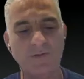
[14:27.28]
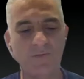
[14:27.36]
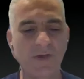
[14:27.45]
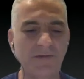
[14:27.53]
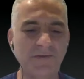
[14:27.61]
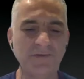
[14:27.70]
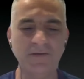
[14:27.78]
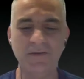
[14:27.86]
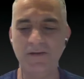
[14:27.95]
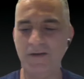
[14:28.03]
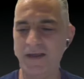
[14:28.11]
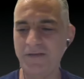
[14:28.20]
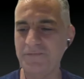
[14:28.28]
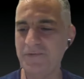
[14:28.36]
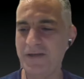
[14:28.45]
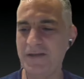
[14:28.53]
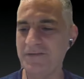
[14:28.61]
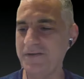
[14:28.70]
question. You don't have to
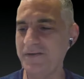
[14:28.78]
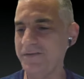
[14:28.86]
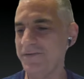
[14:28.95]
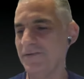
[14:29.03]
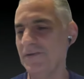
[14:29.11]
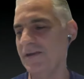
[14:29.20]
answer. It's okay.